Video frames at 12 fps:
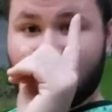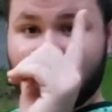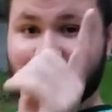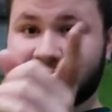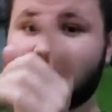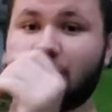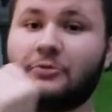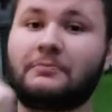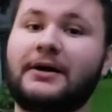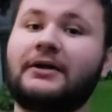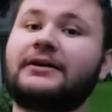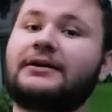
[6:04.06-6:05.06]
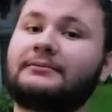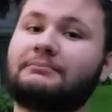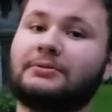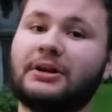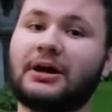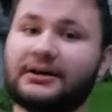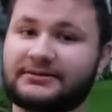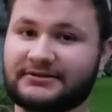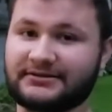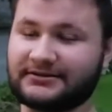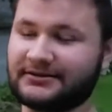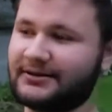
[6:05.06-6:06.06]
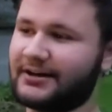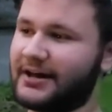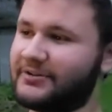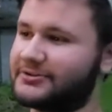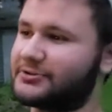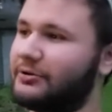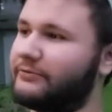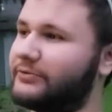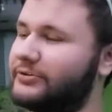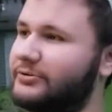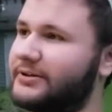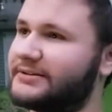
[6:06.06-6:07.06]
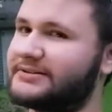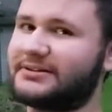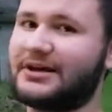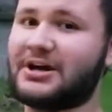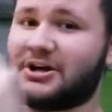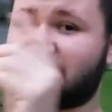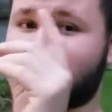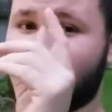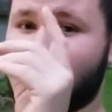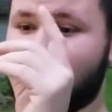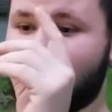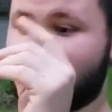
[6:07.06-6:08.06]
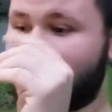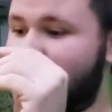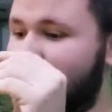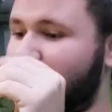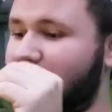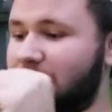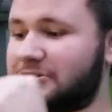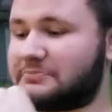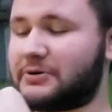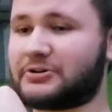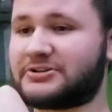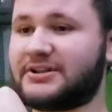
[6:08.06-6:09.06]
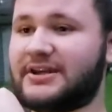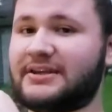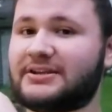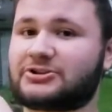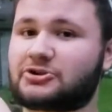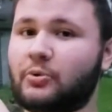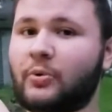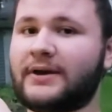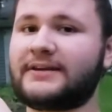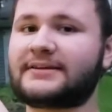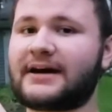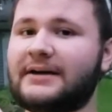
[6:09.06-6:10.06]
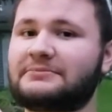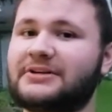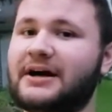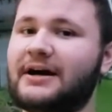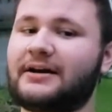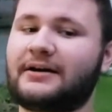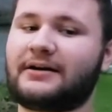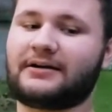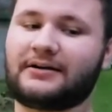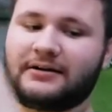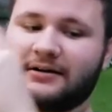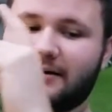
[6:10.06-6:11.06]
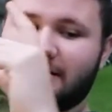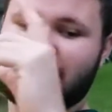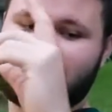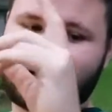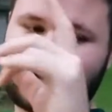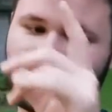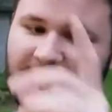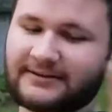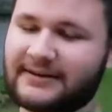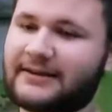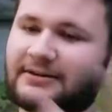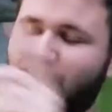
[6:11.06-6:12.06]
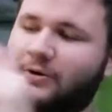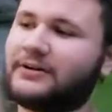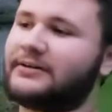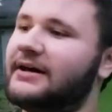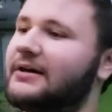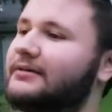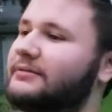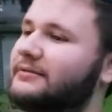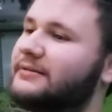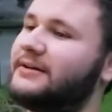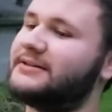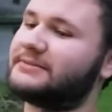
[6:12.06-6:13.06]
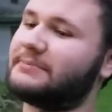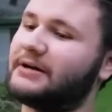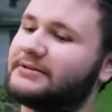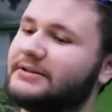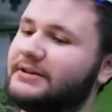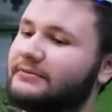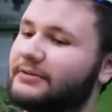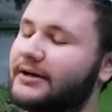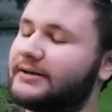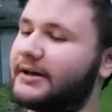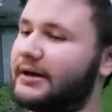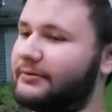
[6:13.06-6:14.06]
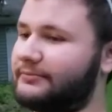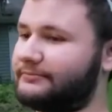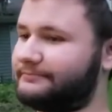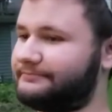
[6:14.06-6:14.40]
is two million plus on the Scoville units. So the pepper he was supposed to eat is twenty times hotter than the one that he's about to eat right now.